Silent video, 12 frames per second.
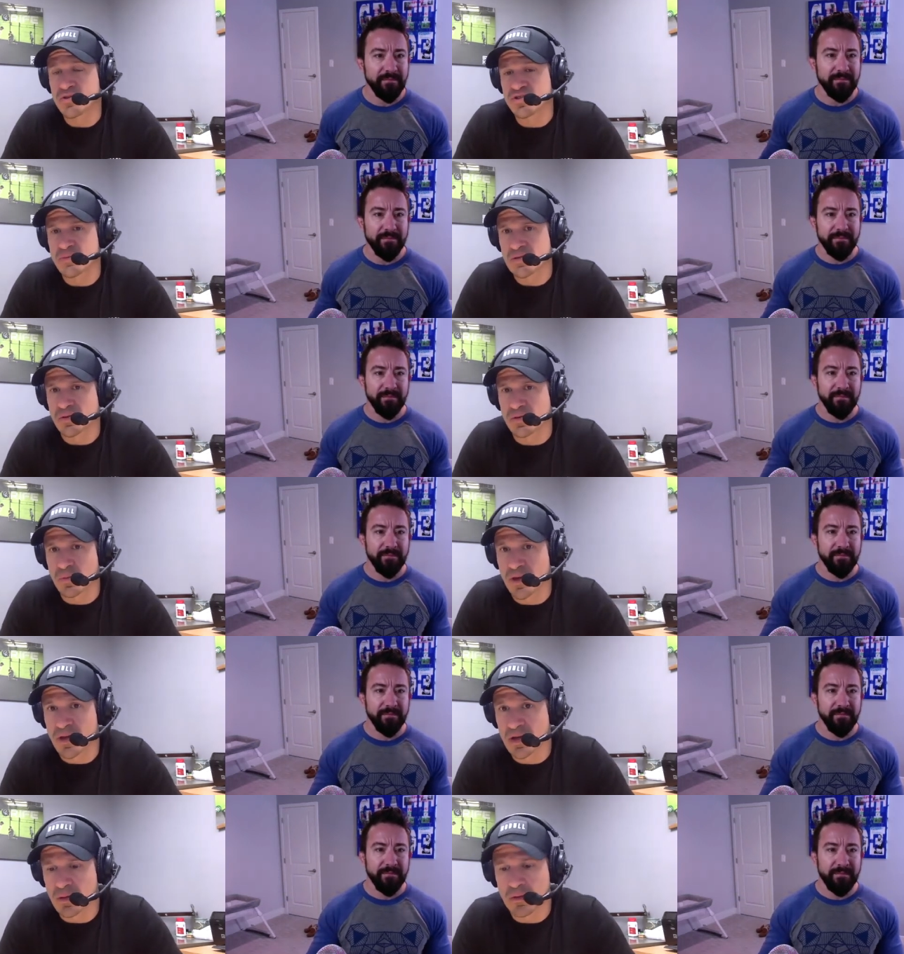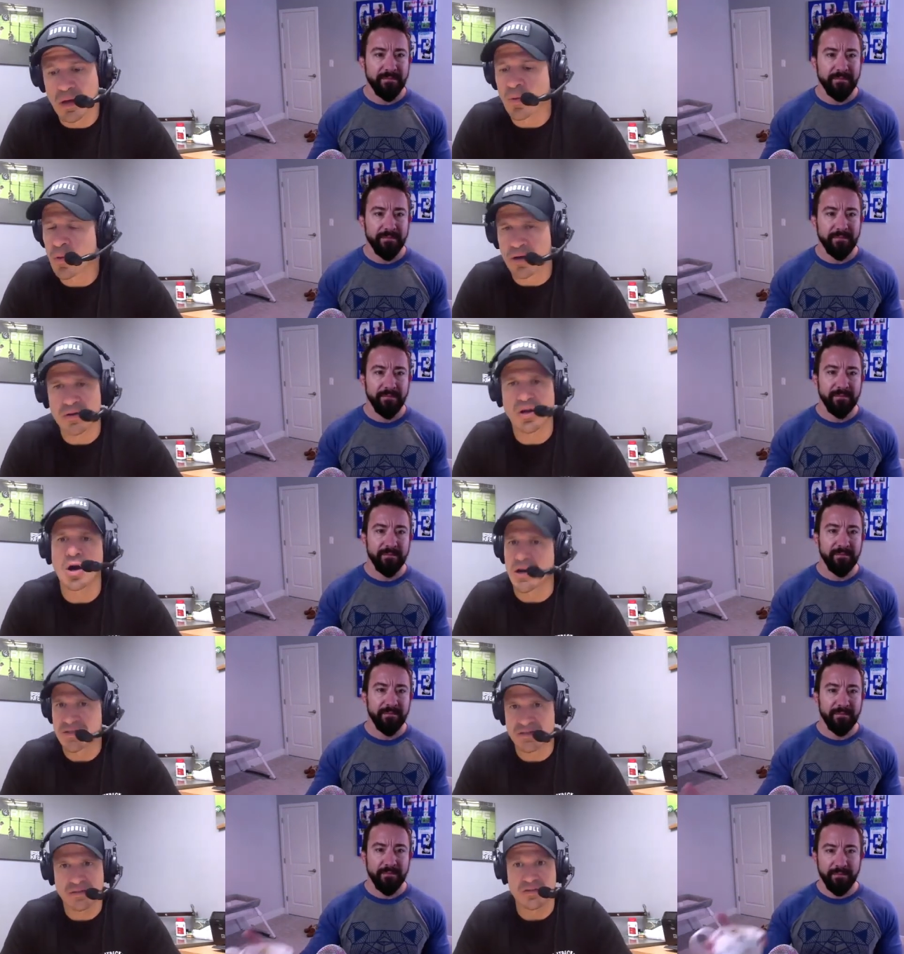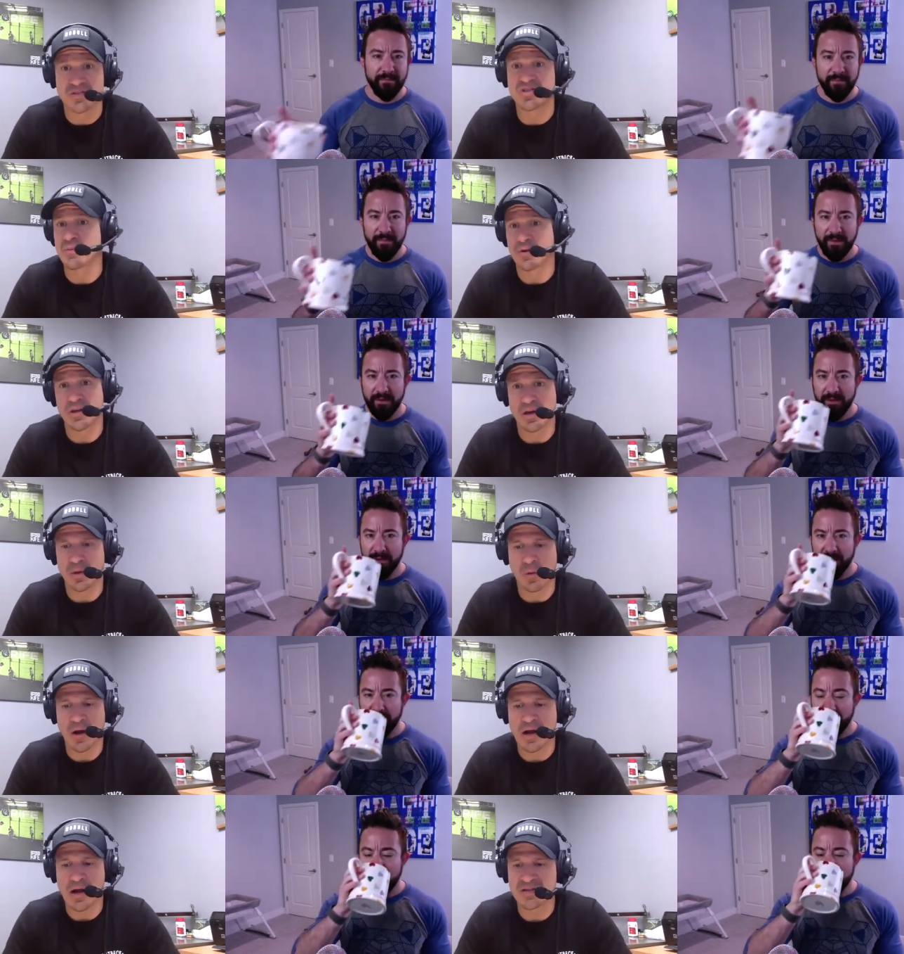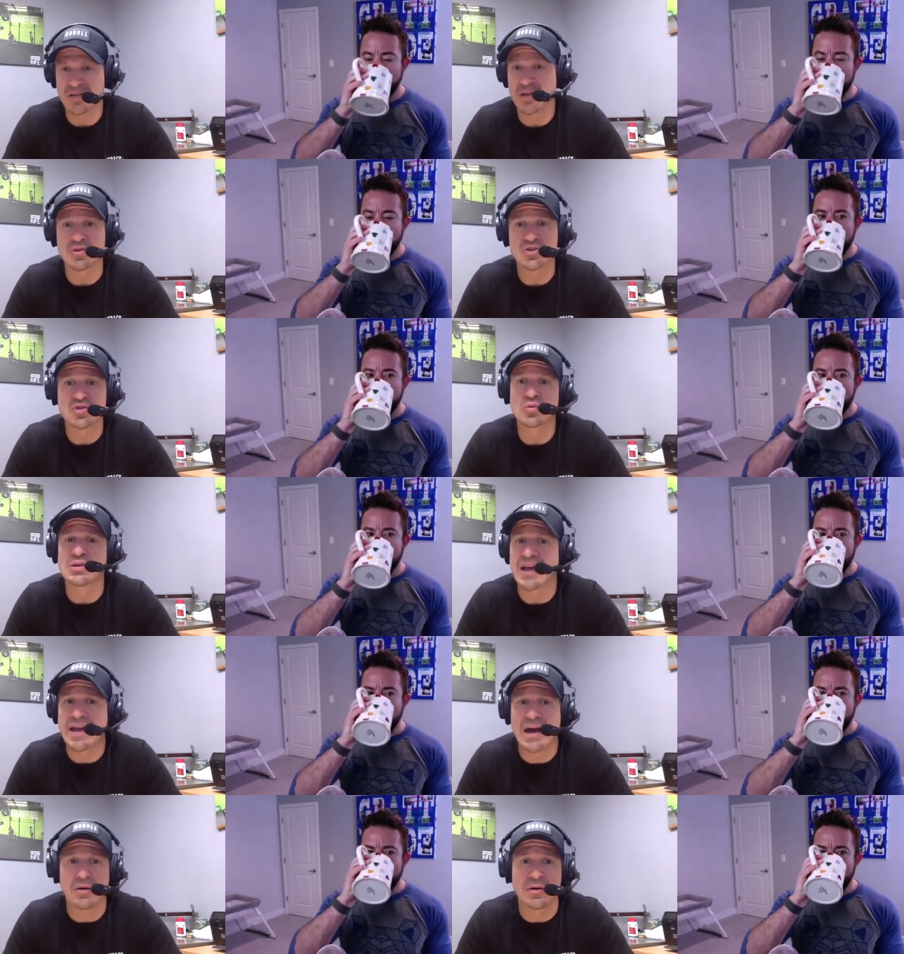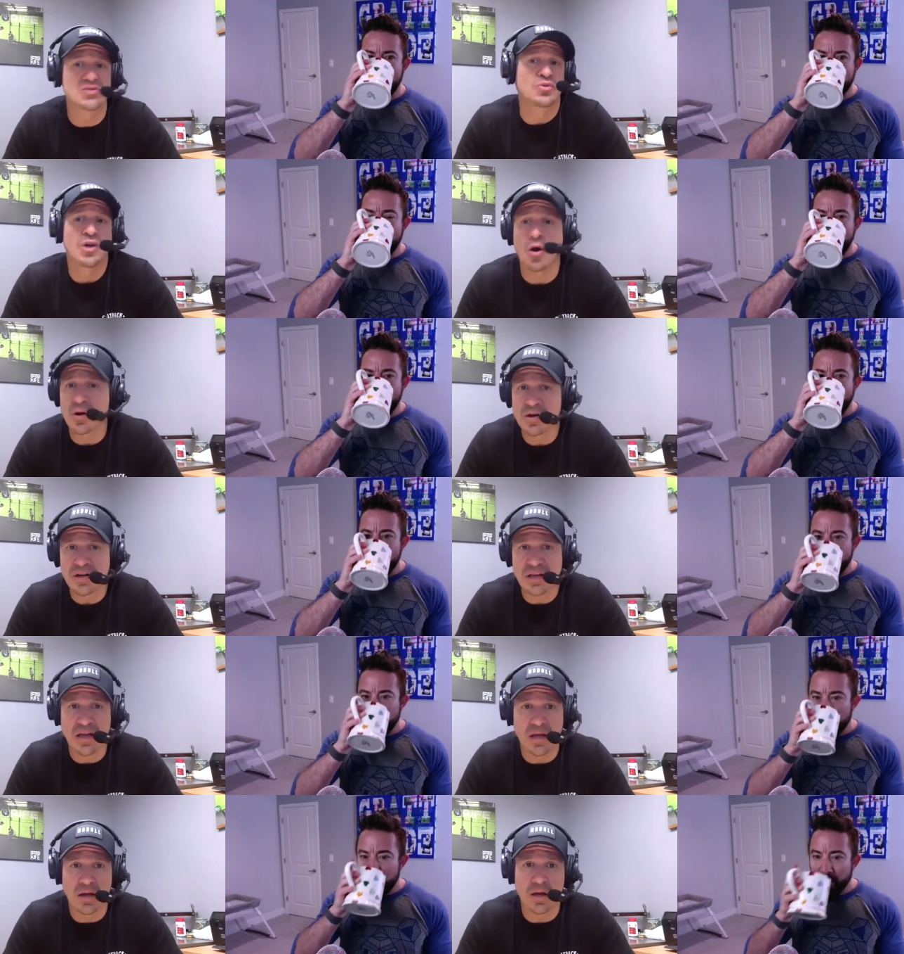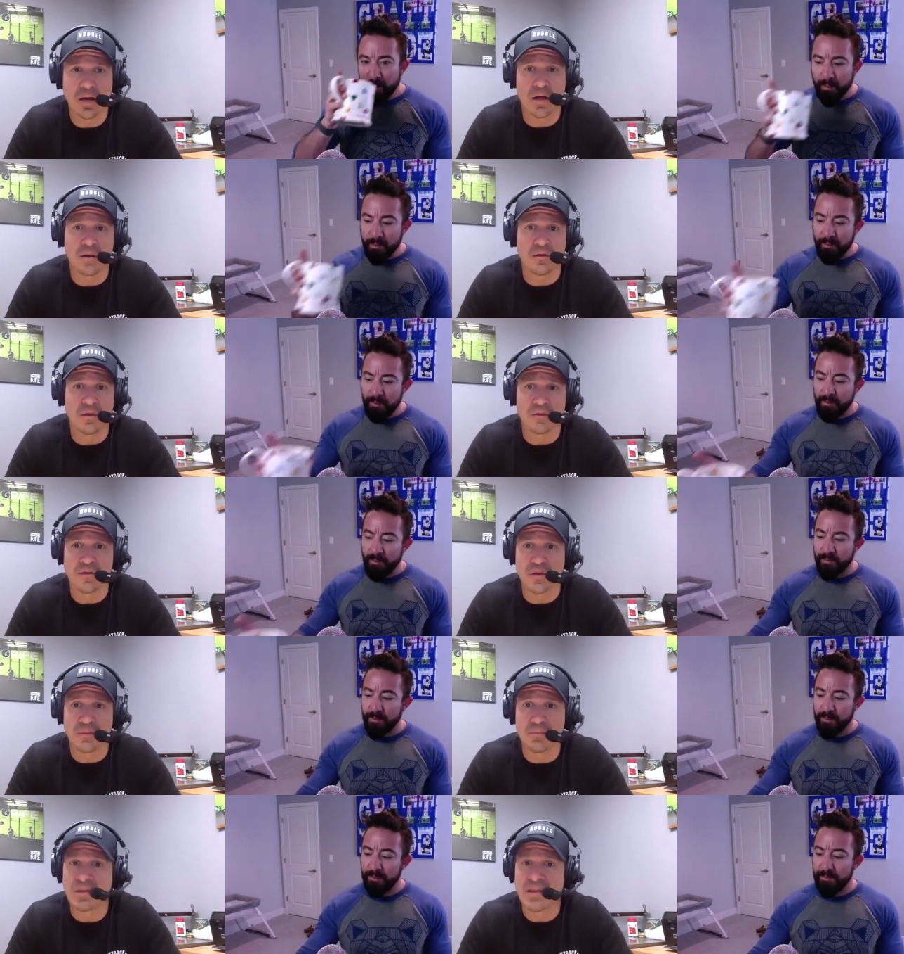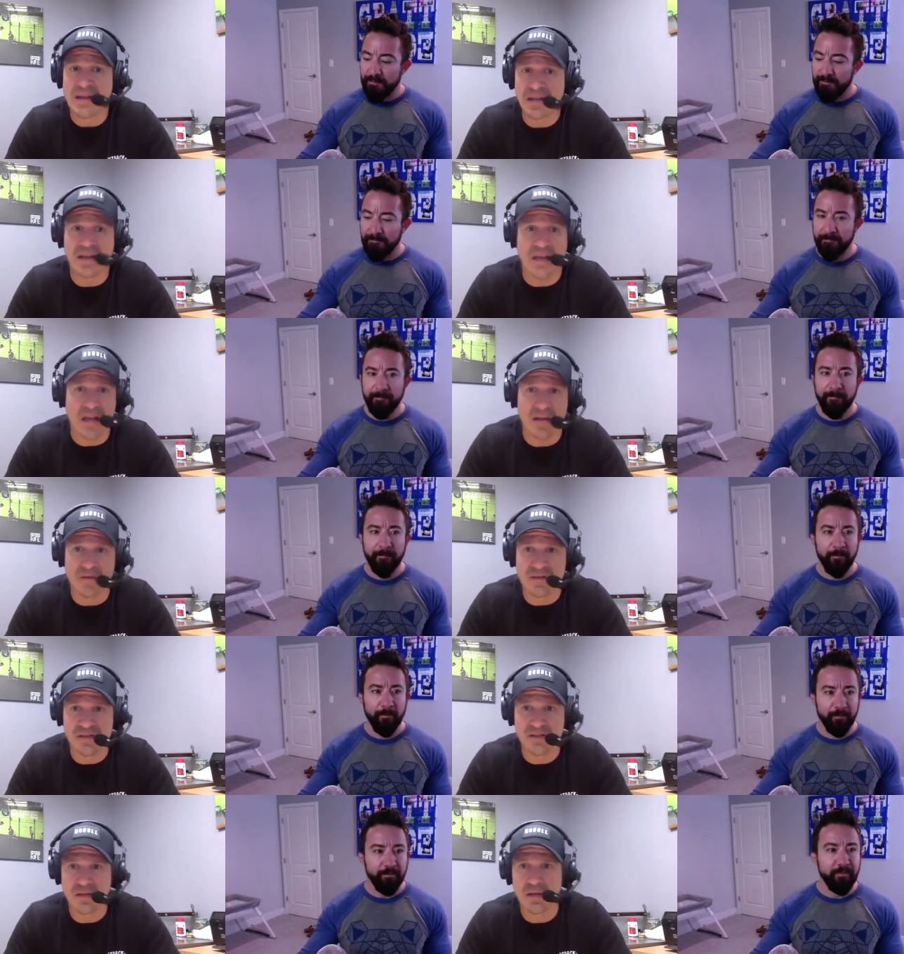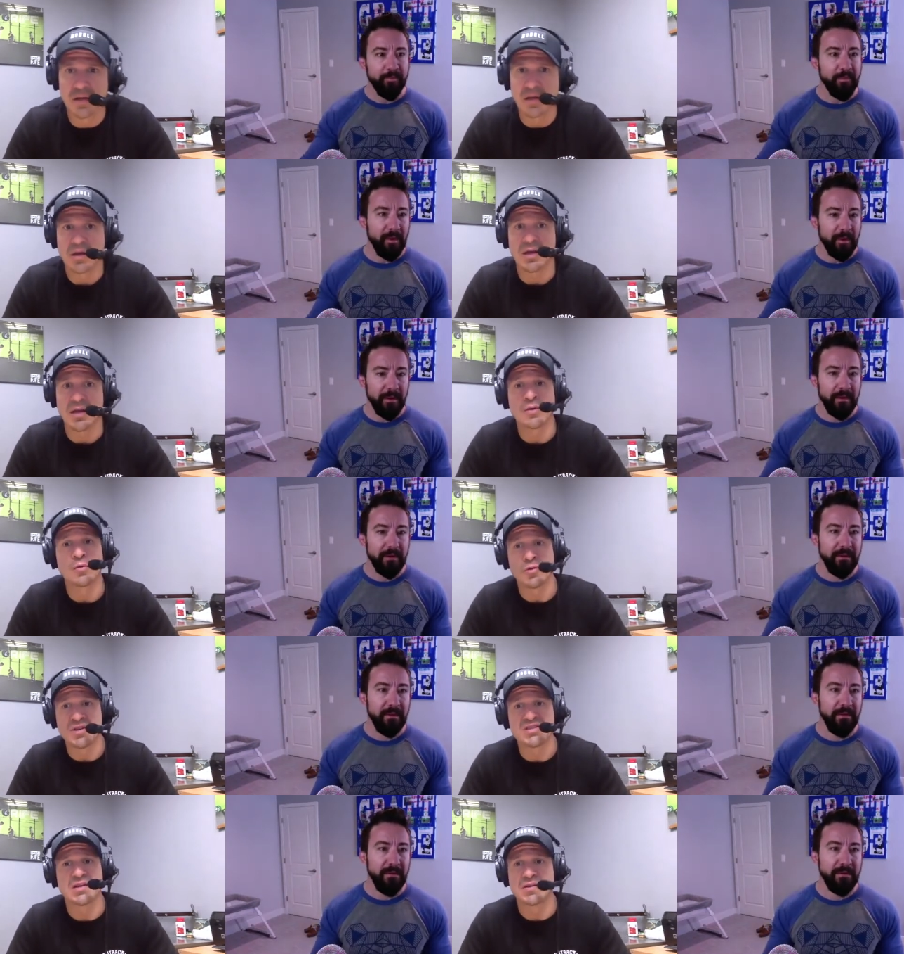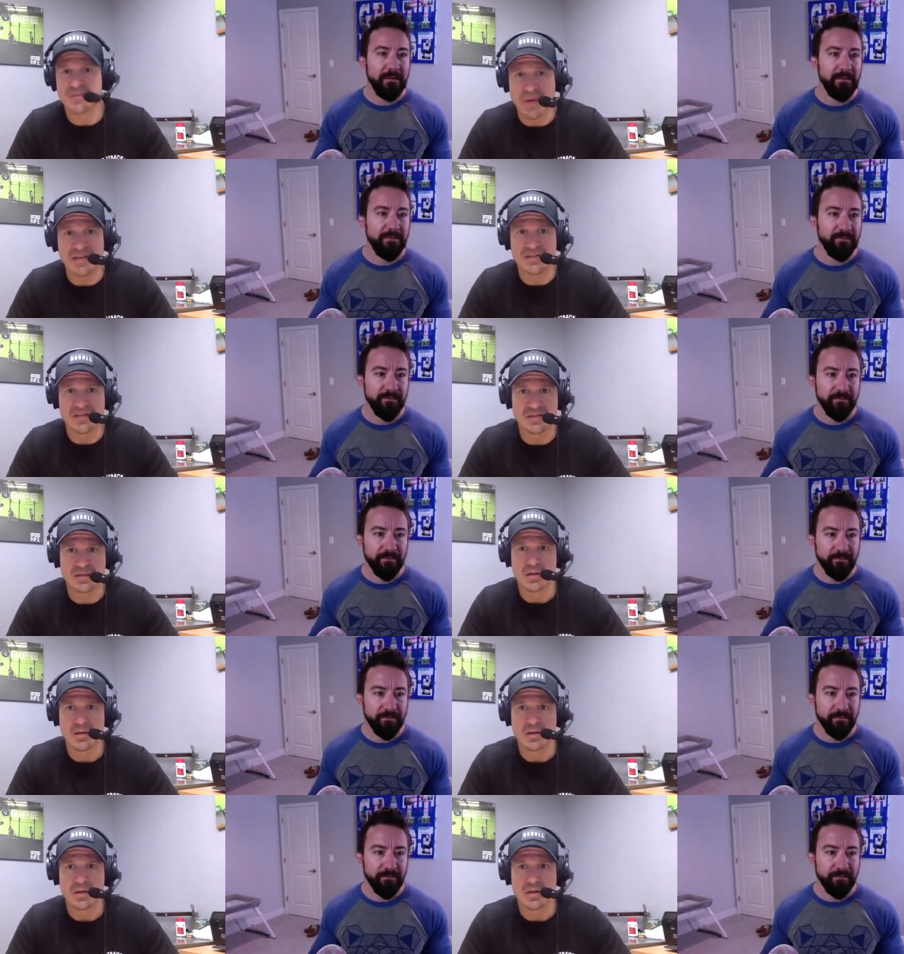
Speaker 1: look the way they do. Number one, cost. It's cheaper to get in a warehouse. And number two, layout. It's really hard to get a very blank canvas in retail spaces.